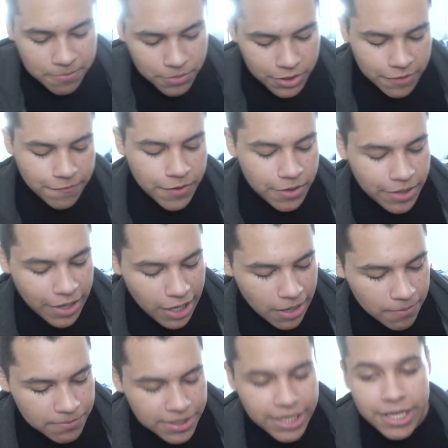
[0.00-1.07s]
pretty fair
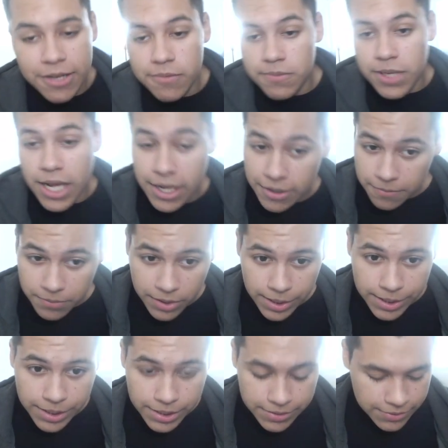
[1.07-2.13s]
game. I am not
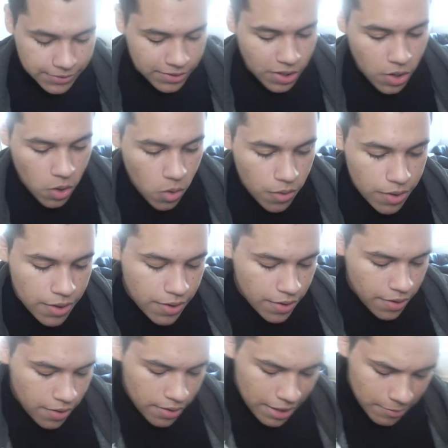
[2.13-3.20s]
complaining. So
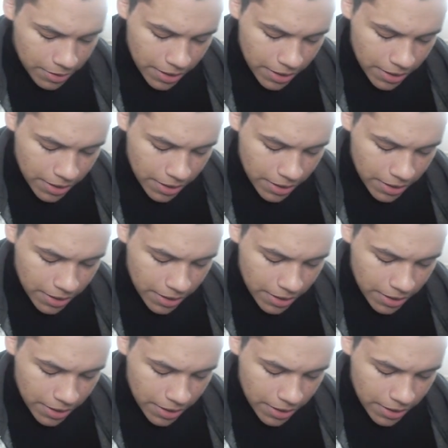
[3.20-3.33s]
there we